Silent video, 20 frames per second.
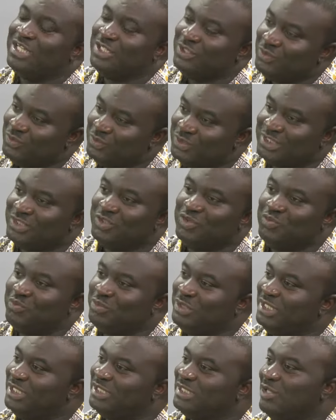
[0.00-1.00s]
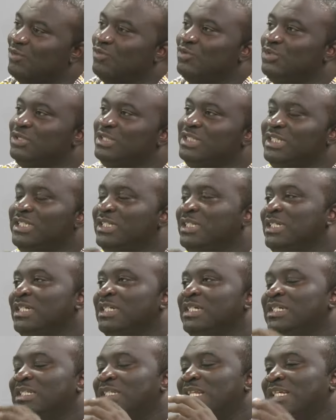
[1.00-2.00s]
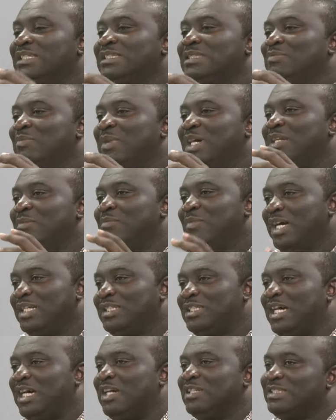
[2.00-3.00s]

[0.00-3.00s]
you still be, so we need that money matcher.